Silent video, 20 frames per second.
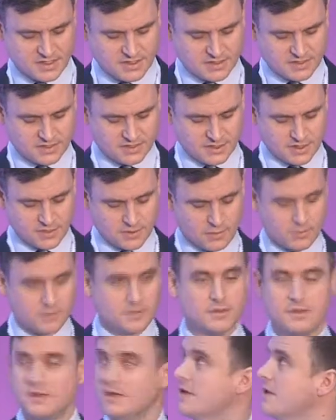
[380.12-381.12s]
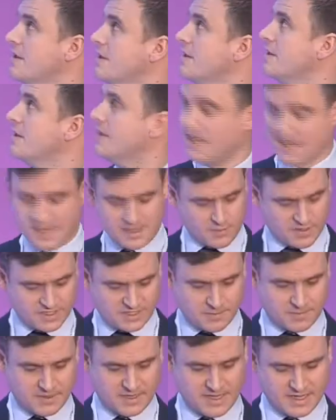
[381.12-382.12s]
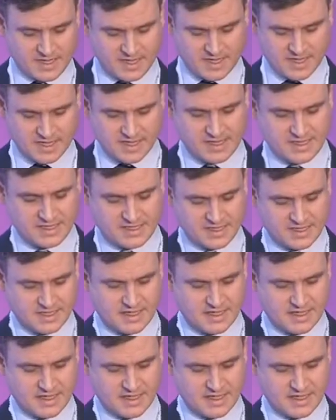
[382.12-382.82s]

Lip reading: So the Highway Supplier Guide